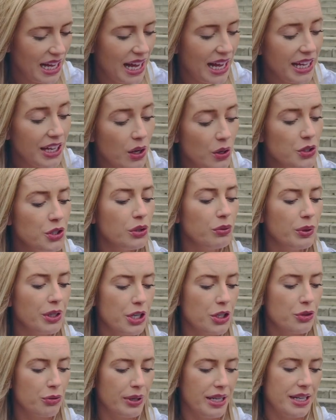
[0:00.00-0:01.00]
He also wrote a
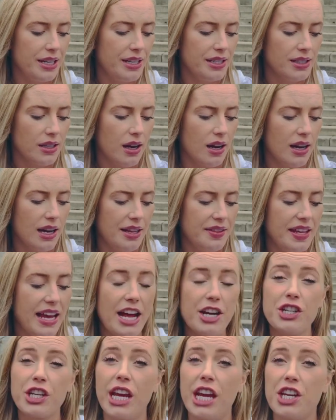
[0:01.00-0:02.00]
treatise on the
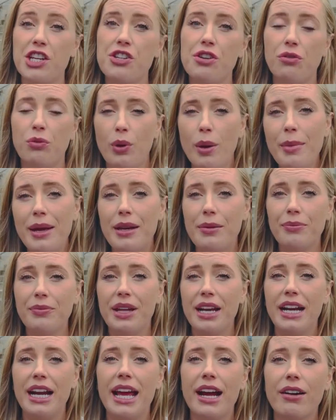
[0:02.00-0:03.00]
education of women
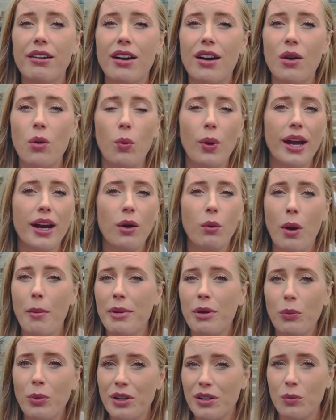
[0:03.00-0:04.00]
in an era where
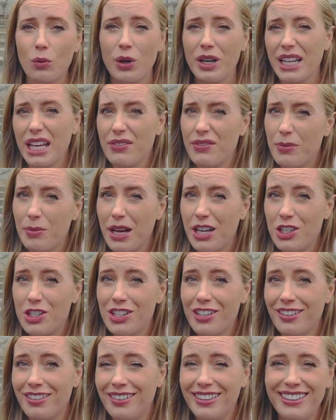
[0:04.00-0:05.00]
women weren't given
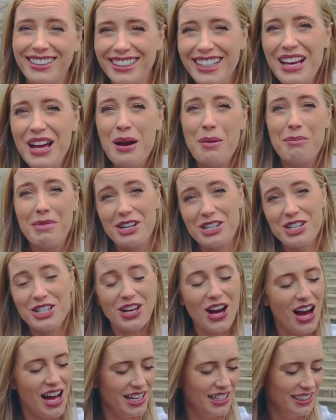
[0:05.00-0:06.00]
much
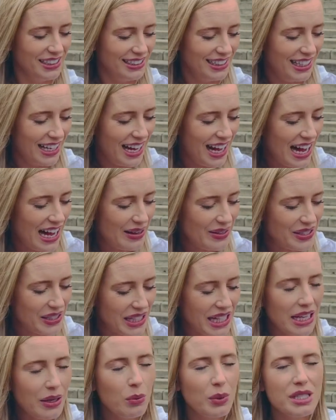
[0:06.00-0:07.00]
thought. So
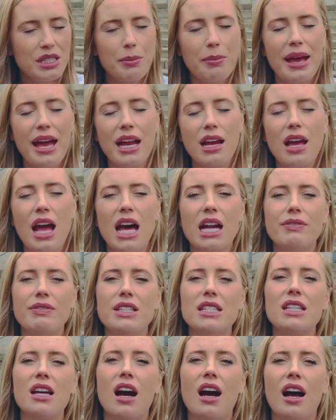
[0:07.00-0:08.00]
he was a man ahead of
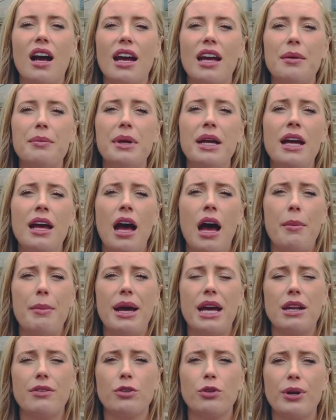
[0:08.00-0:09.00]
his time, a
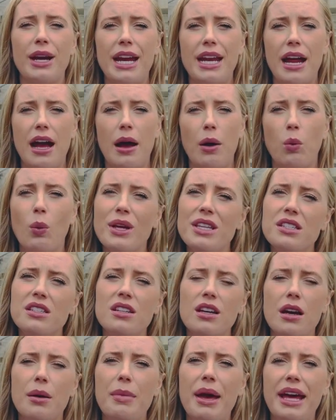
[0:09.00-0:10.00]
man of great
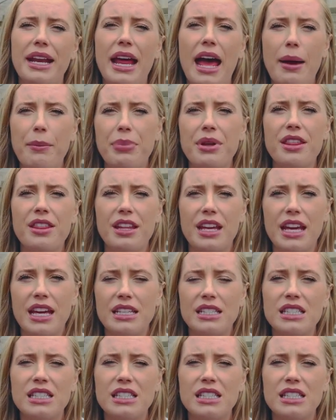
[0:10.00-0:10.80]
wisdom and empathy and